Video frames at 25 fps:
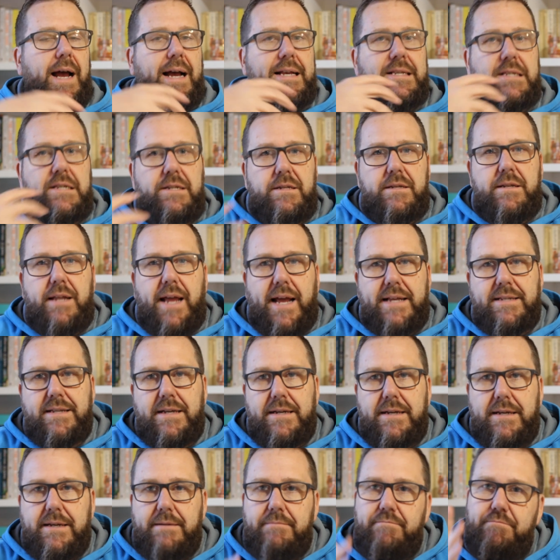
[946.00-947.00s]
and as
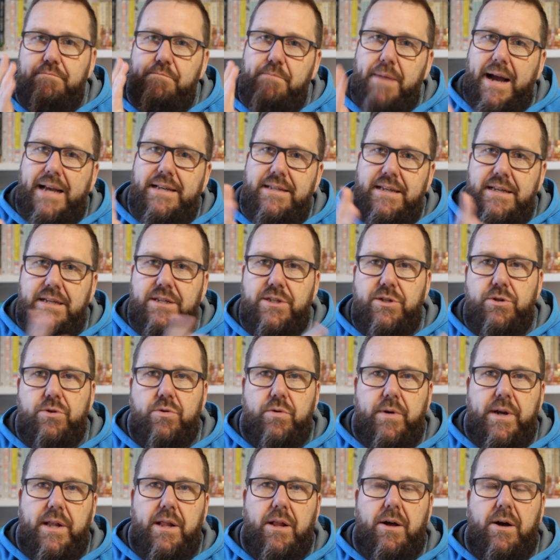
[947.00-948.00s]
a basic
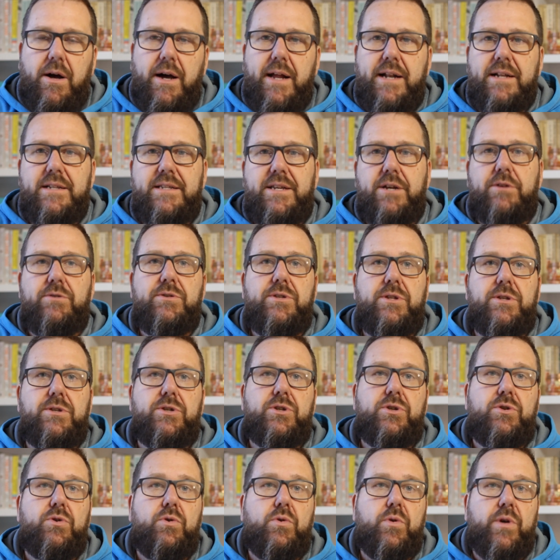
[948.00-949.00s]
storyline, it tells the
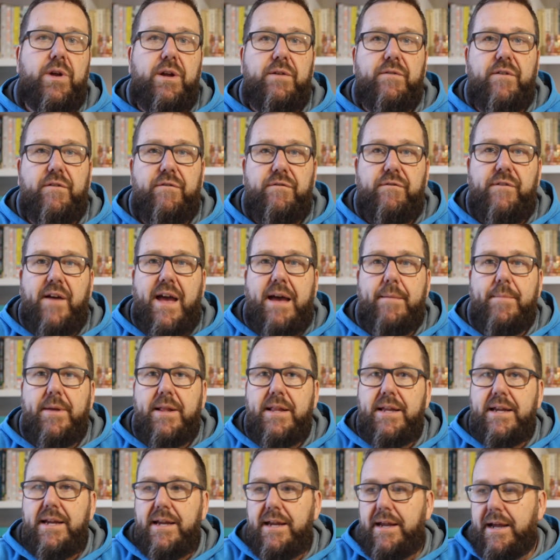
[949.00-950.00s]
story of a
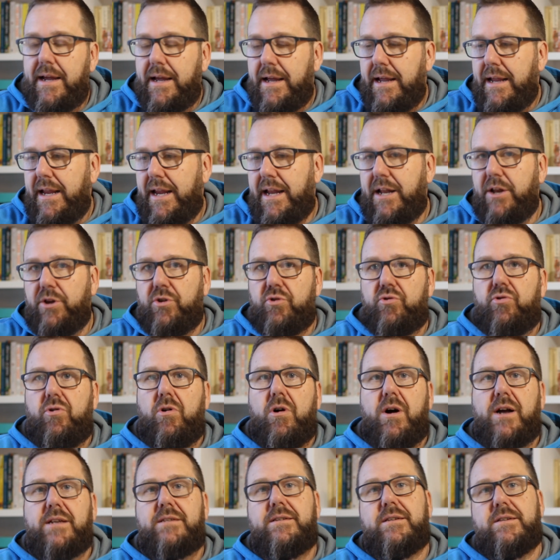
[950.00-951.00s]
family in
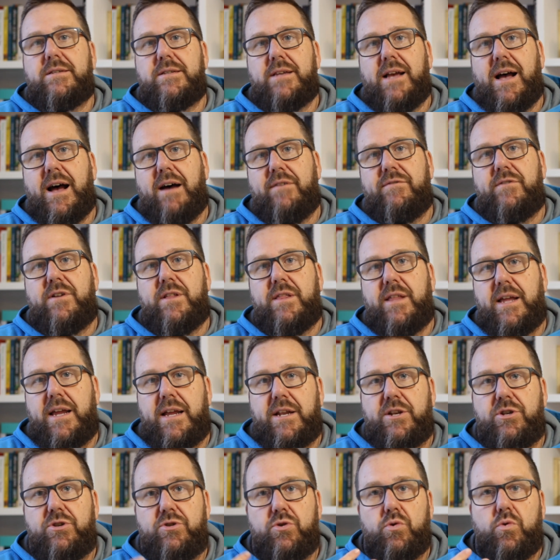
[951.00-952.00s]
crisis after
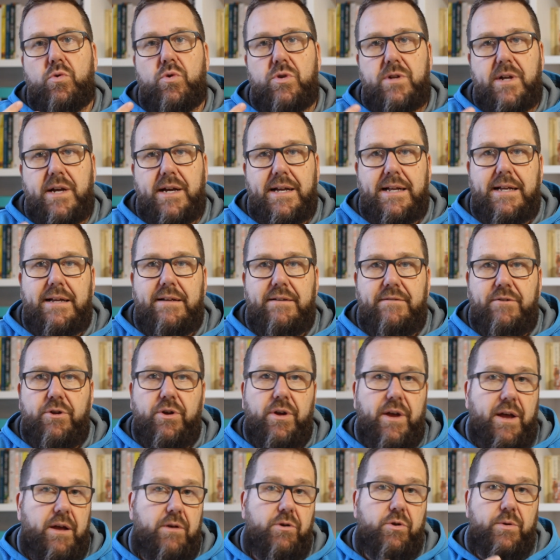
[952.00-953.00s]
their daughter,
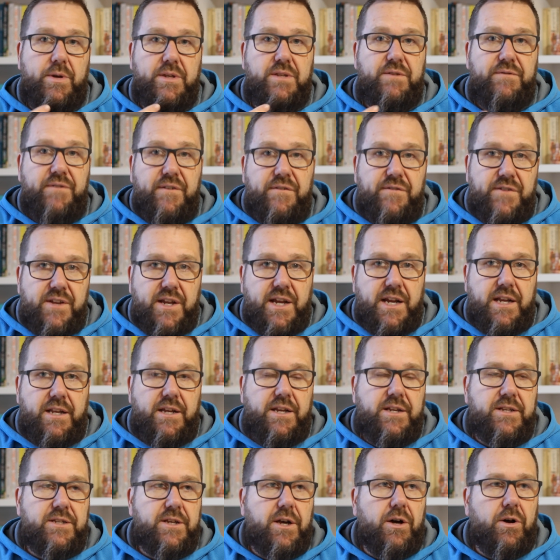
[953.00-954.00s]
who is 15
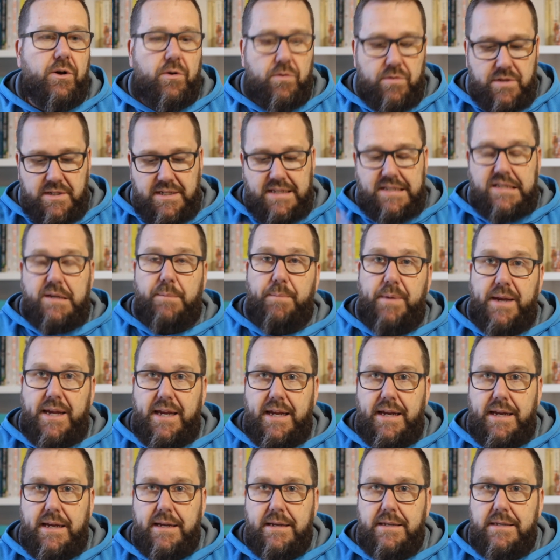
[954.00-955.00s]
years old,
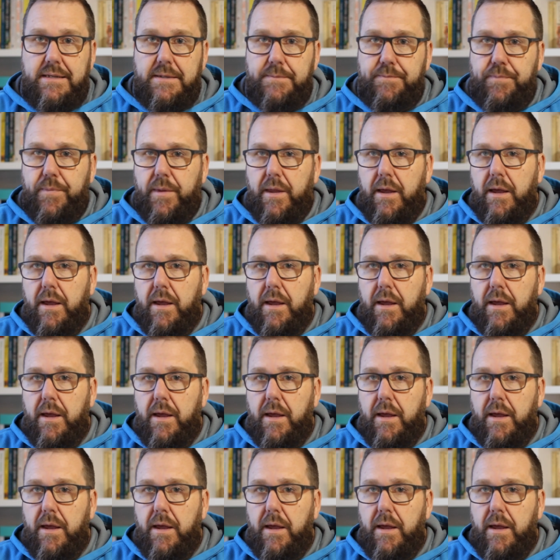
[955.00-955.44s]
disappears.